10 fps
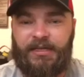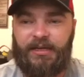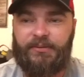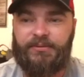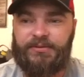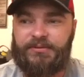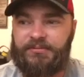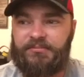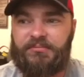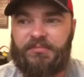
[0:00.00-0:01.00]
I
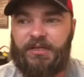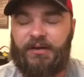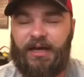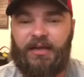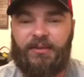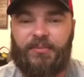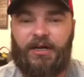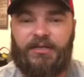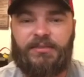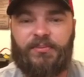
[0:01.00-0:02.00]
was, out of the
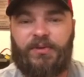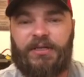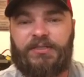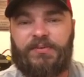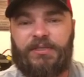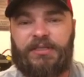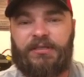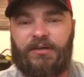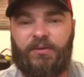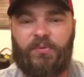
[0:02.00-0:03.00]
box impressed with the
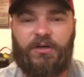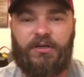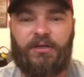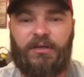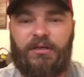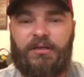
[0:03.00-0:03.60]
R1.